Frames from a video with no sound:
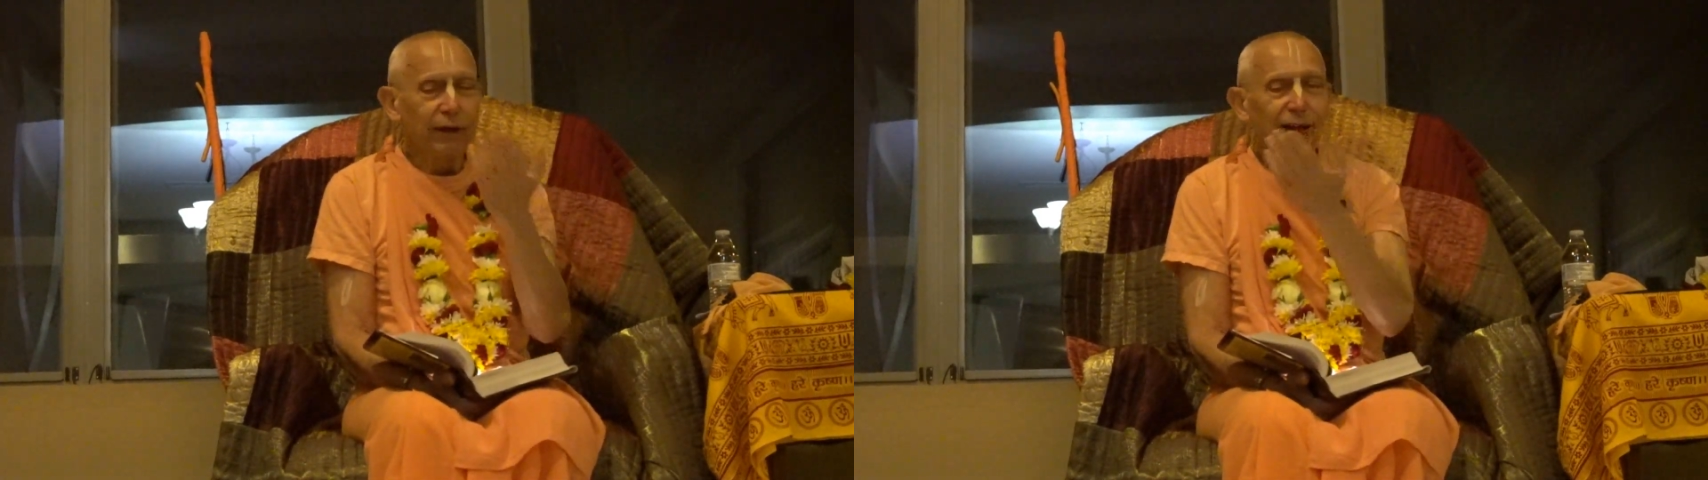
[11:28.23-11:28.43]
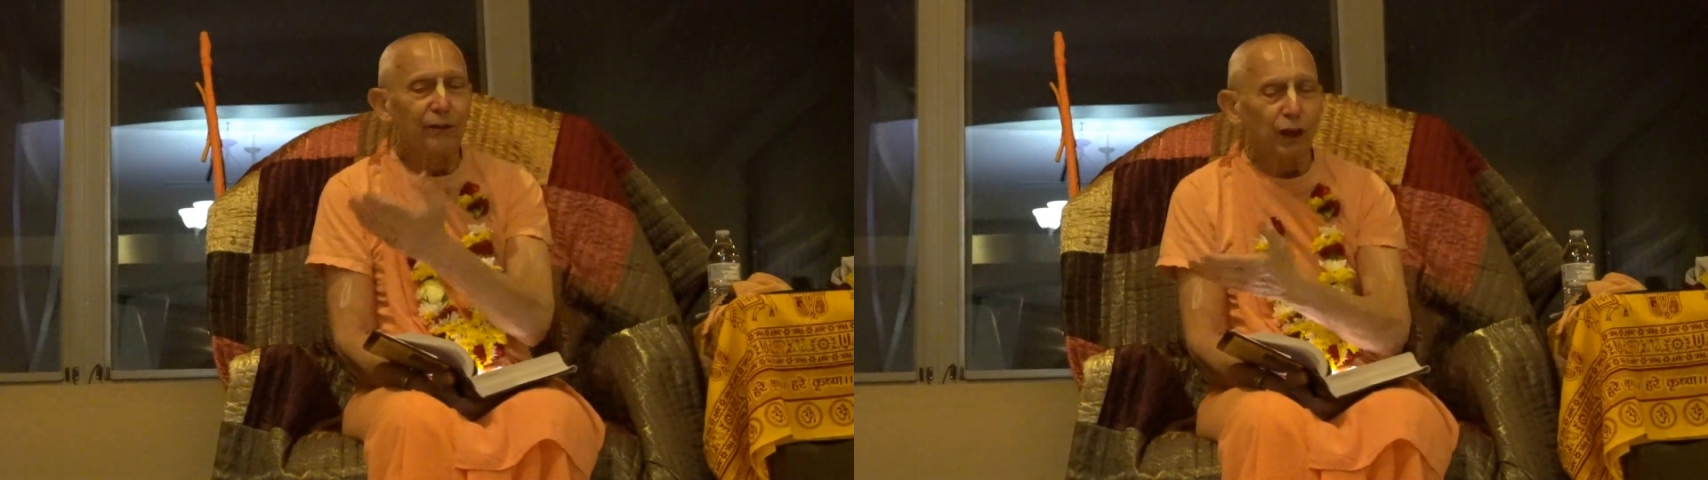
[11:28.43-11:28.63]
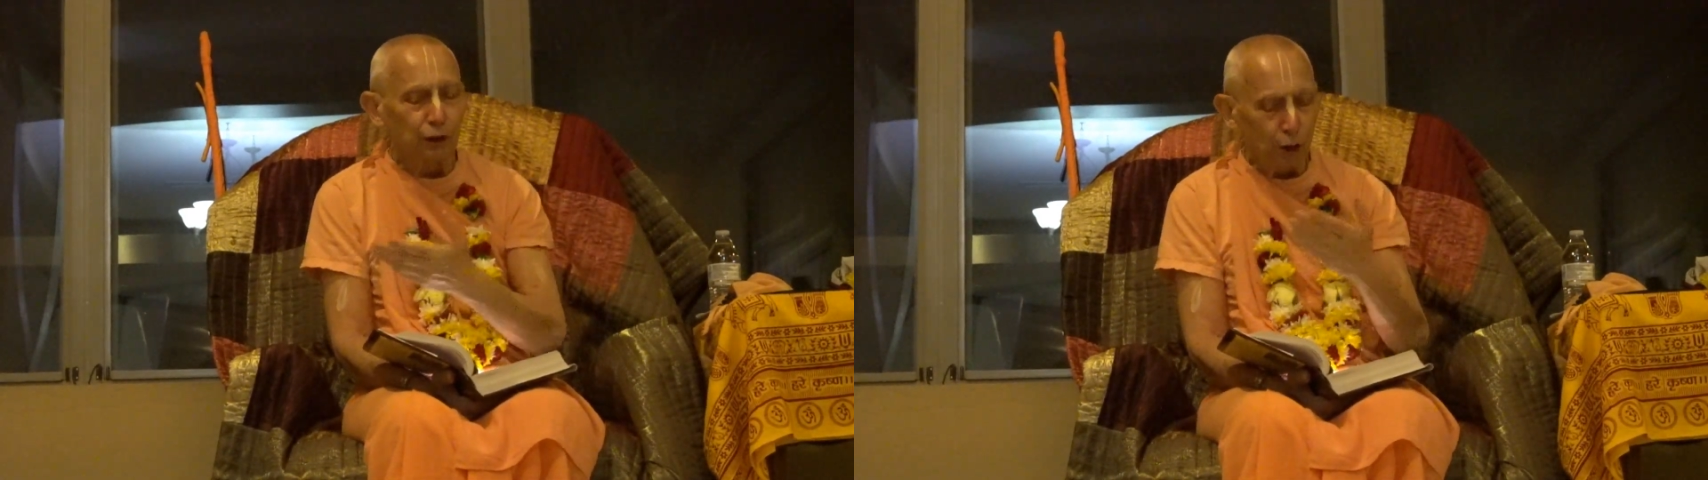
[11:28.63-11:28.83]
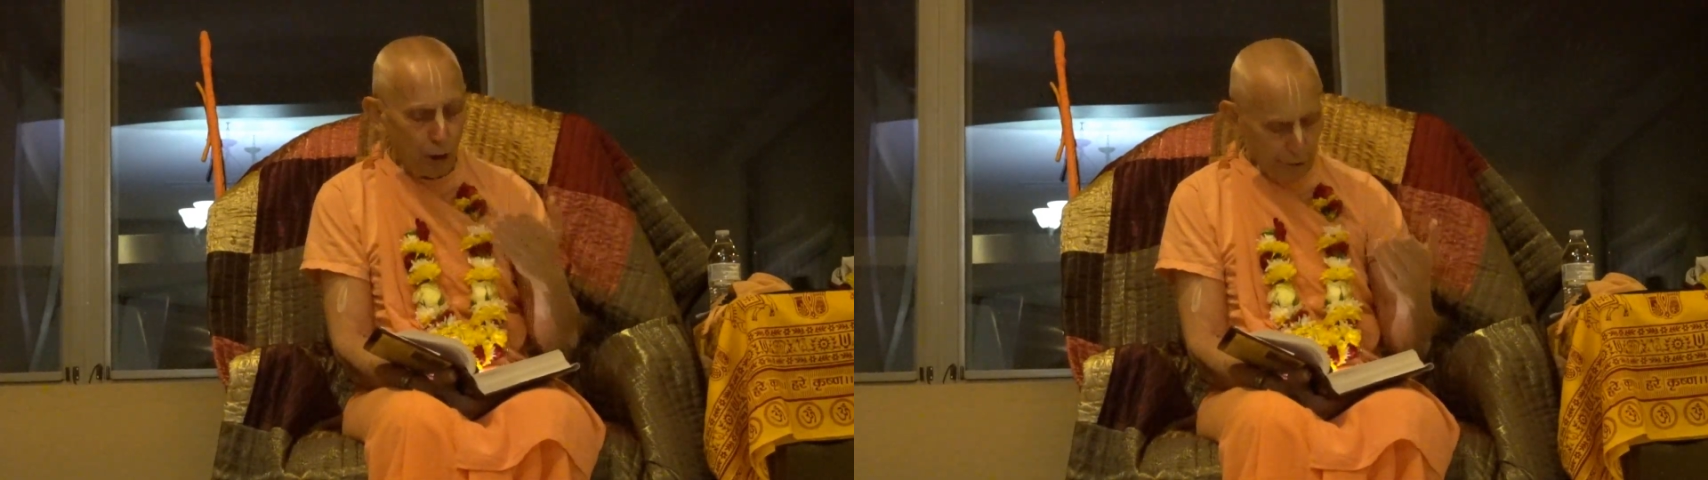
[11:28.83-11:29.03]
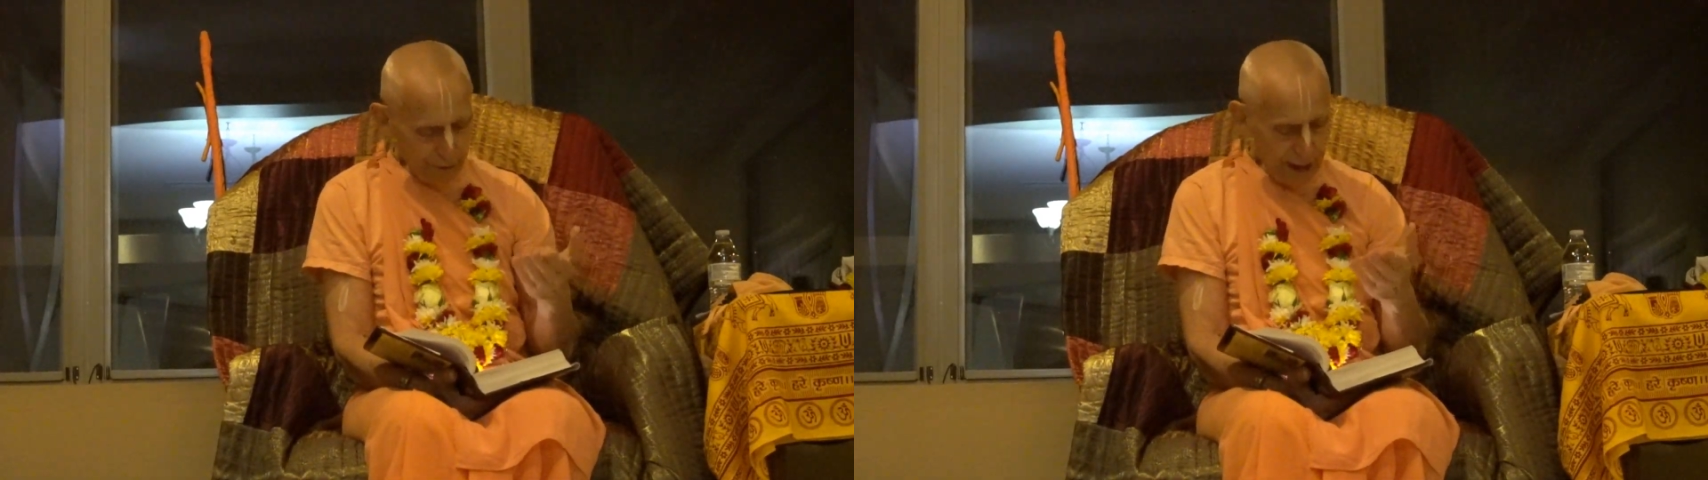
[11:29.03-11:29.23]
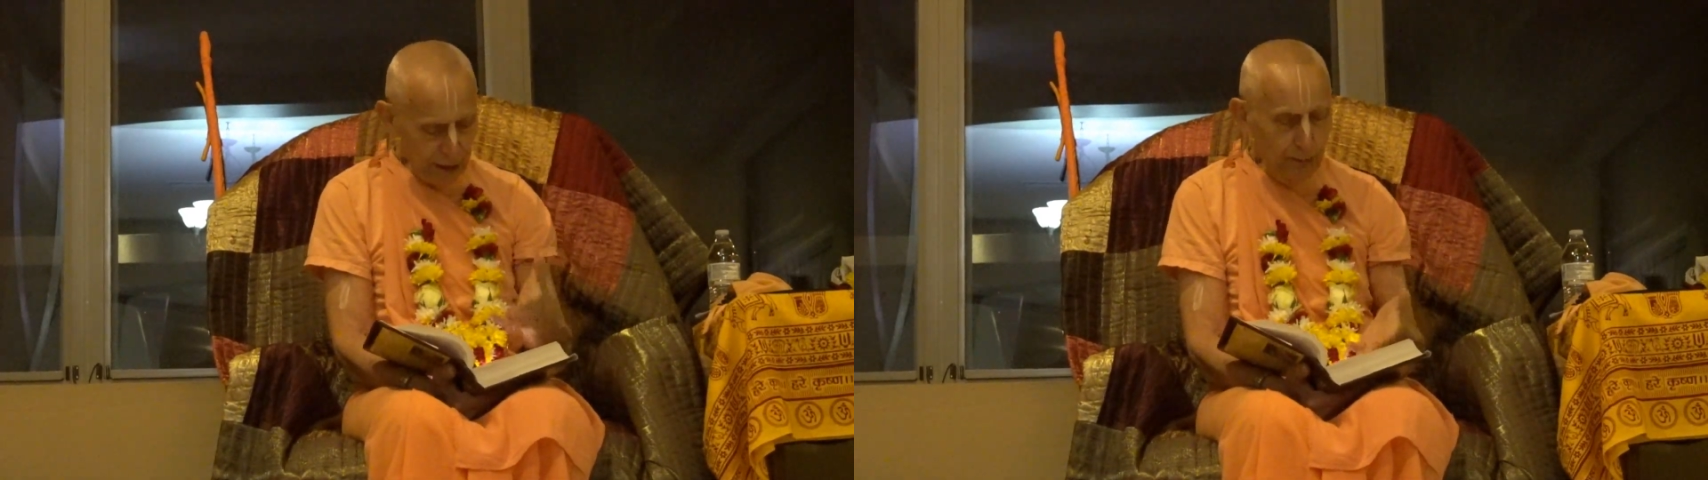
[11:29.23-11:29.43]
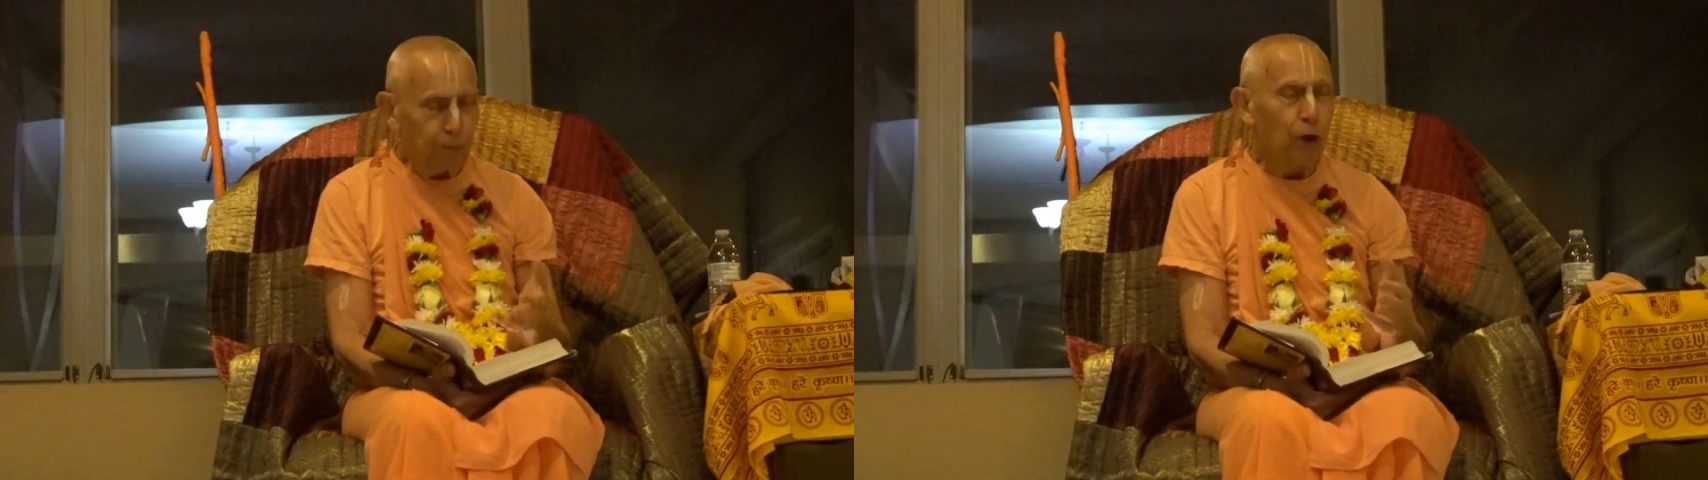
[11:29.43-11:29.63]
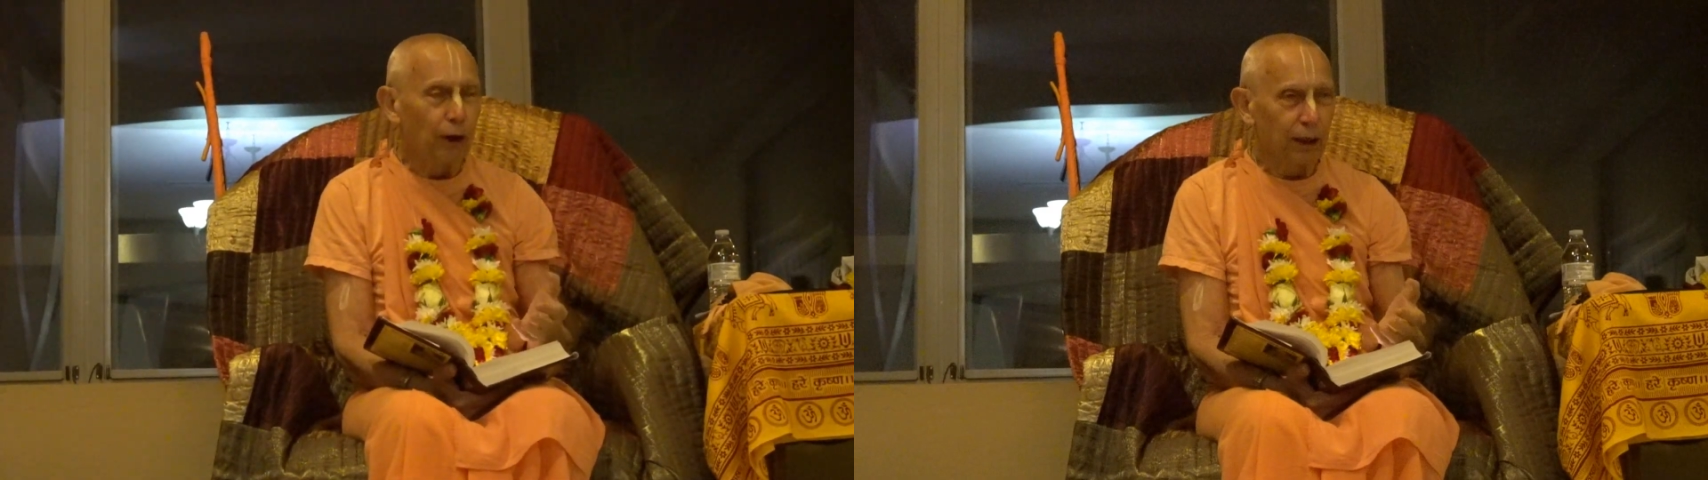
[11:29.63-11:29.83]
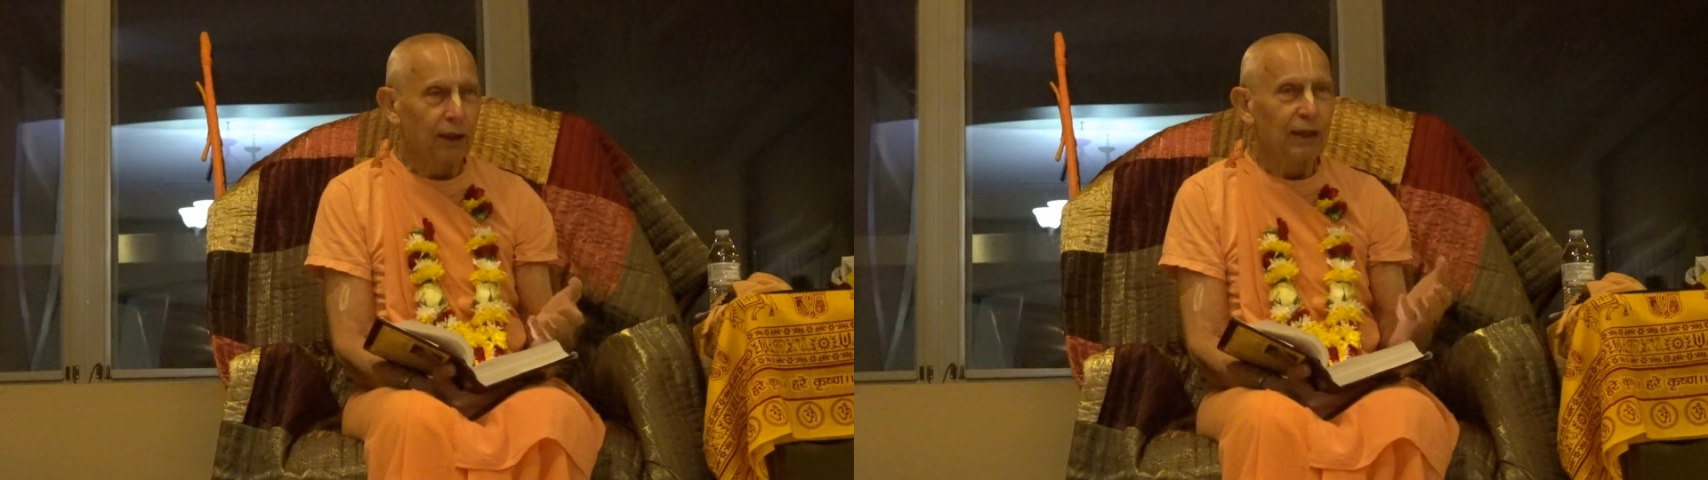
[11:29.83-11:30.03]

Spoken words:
in the cloth, in the book.